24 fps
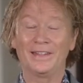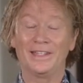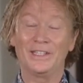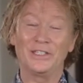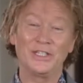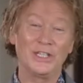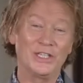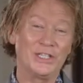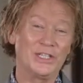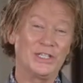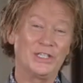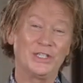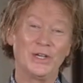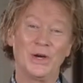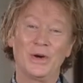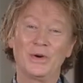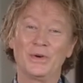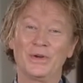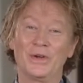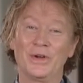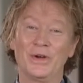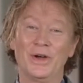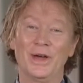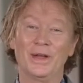This is so
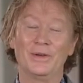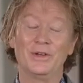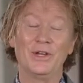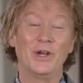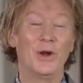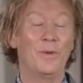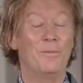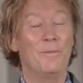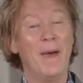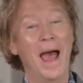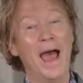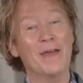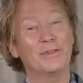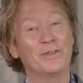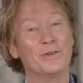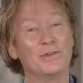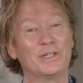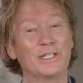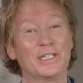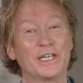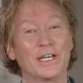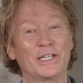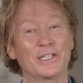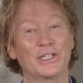good. You know, Matthew
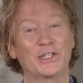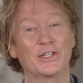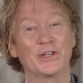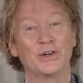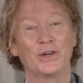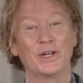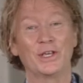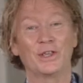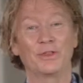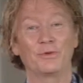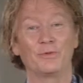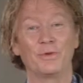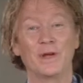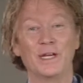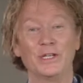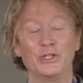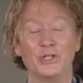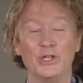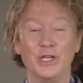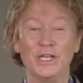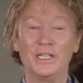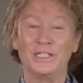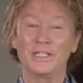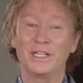6:33,
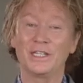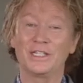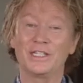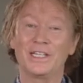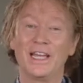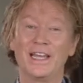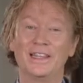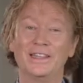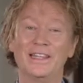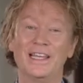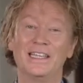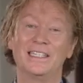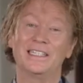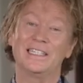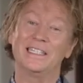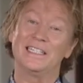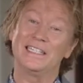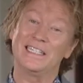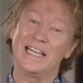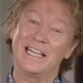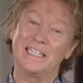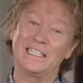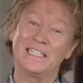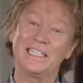Jesus said this. He
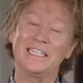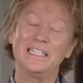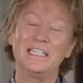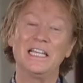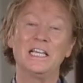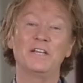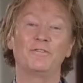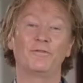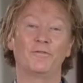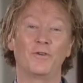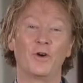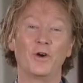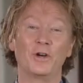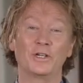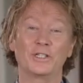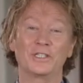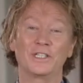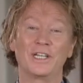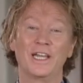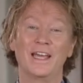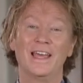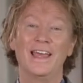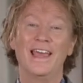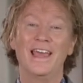said, "Seek
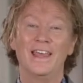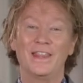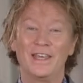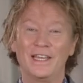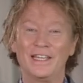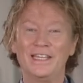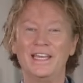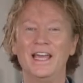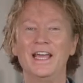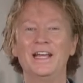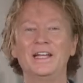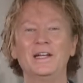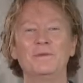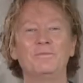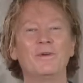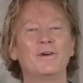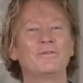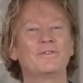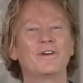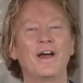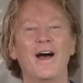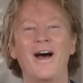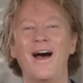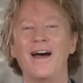first the kingdom
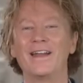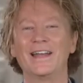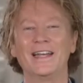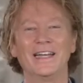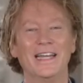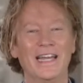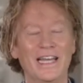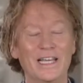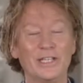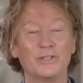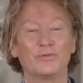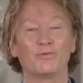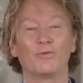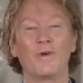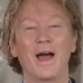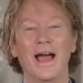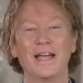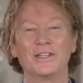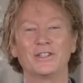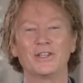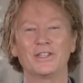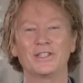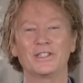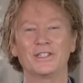of God and his
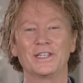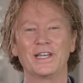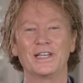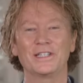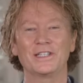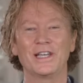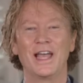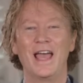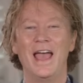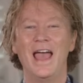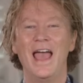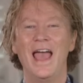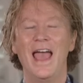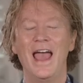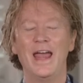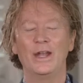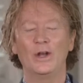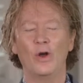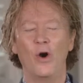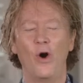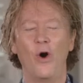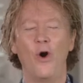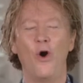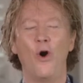righteousness,
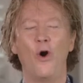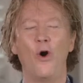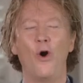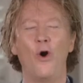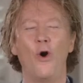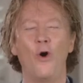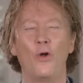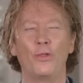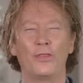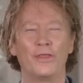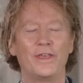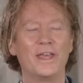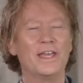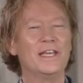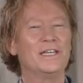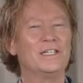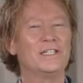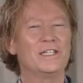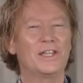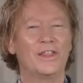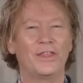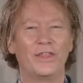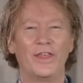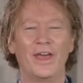and all
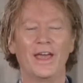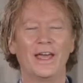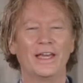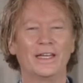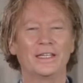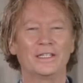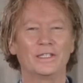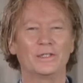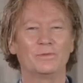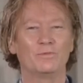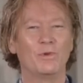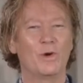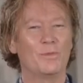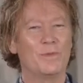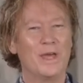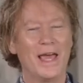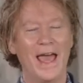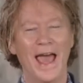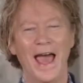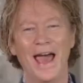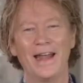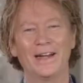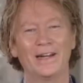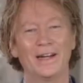these things will be
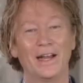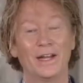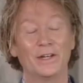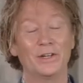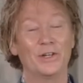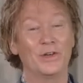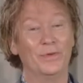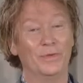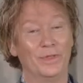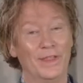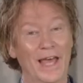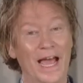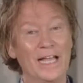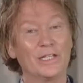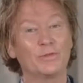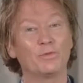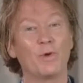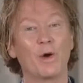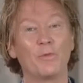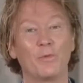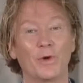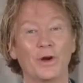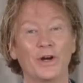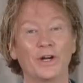added unto you." And that's
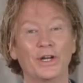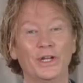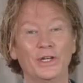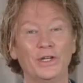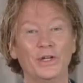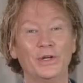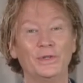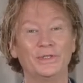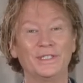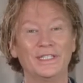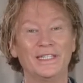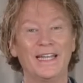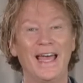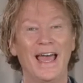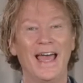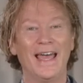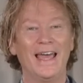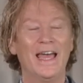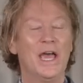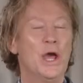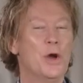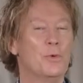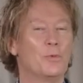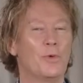what we're going to do today.
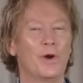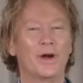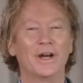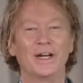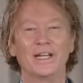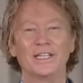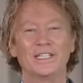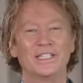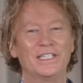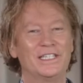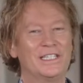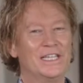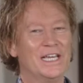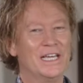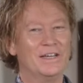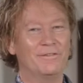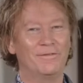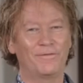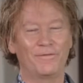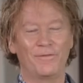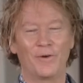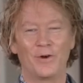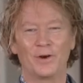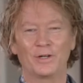We're going to seek
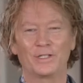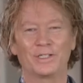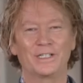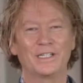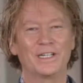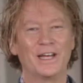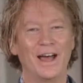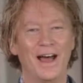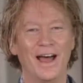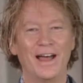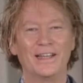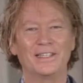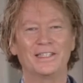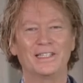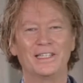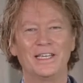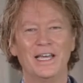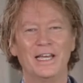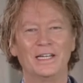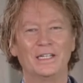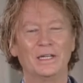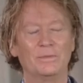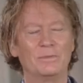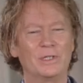first God's
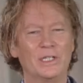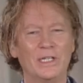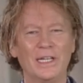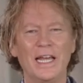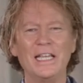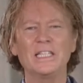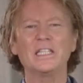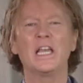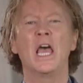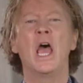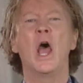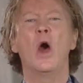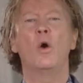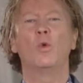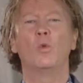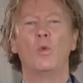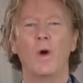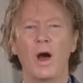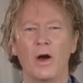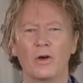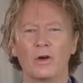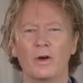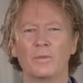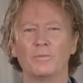kingdom. So let's
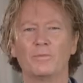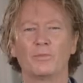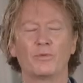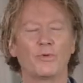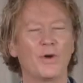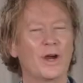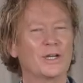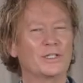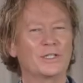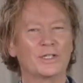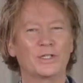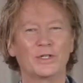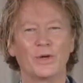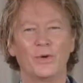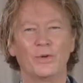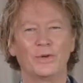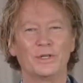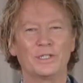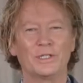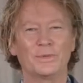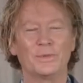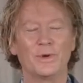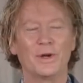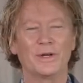welcome precious
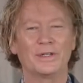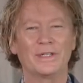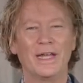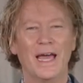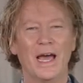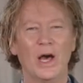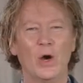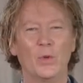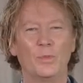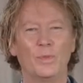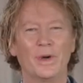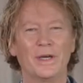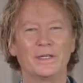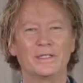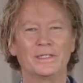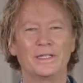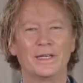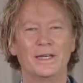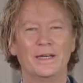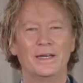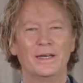Holy Spirit to help us.